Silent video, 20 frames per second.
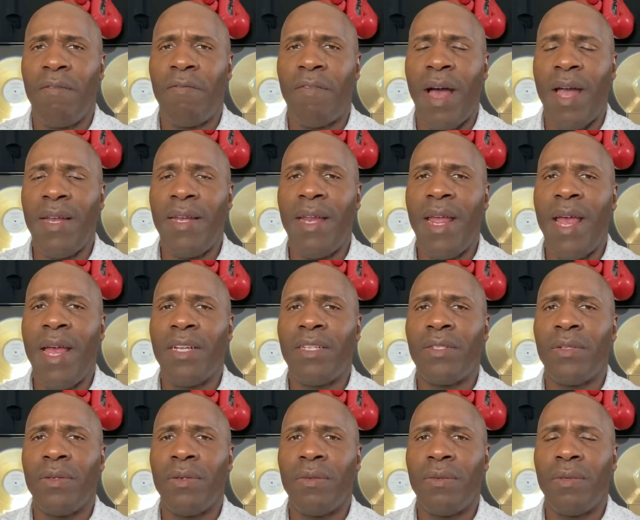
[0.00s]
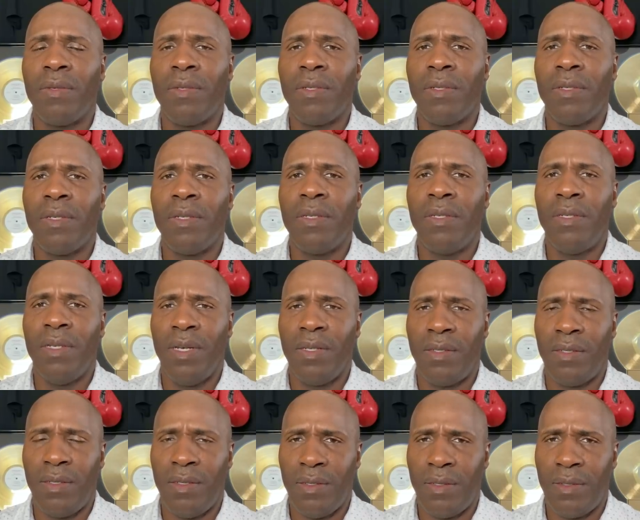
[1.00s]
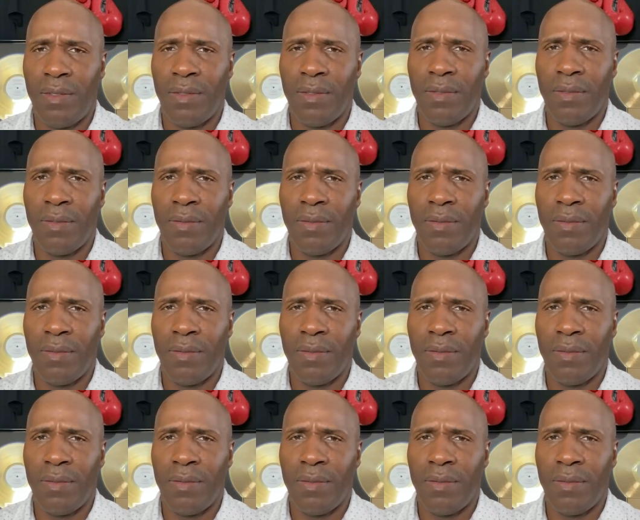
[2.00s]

financial justice.